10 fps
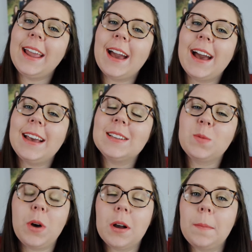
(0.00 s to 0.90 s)
Hey
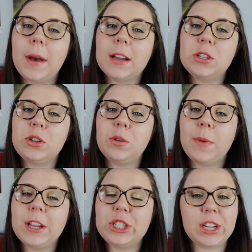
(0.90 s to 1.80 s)
guys, welcome back to
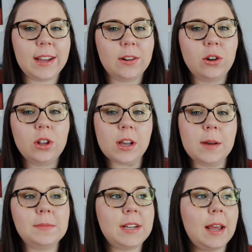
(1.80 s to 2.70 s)
my channel.
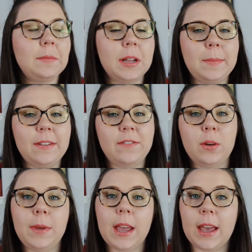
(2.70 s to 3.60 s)
Today I'm going to be
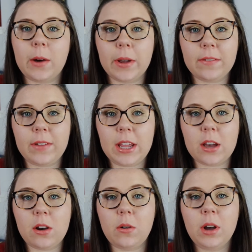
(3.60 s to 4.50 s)
filming a quick
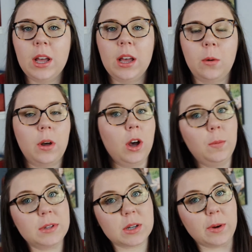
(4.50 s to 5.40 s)
video, well I
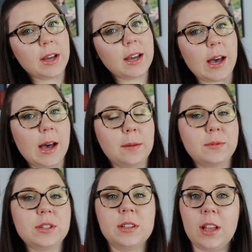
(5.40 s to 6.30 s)
hope it's quick,
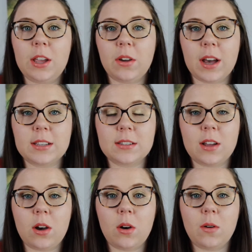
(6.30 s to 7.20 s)
just to let you guys
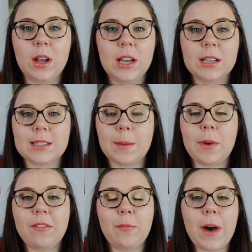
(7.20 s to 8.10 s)
know some
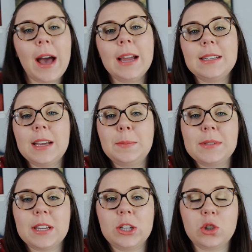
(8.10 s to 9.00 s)
of my
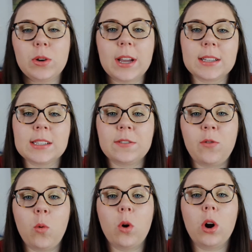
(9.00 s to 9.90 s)
tips and tricks
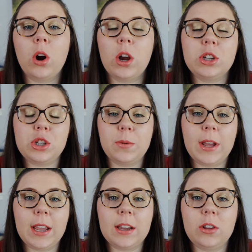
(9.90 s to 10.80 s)
for
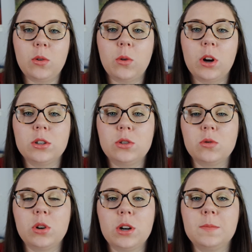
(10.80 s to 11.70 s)
doing your
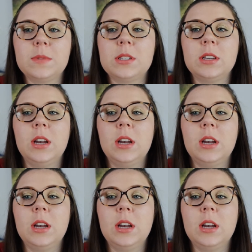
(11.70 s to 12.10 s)
dorms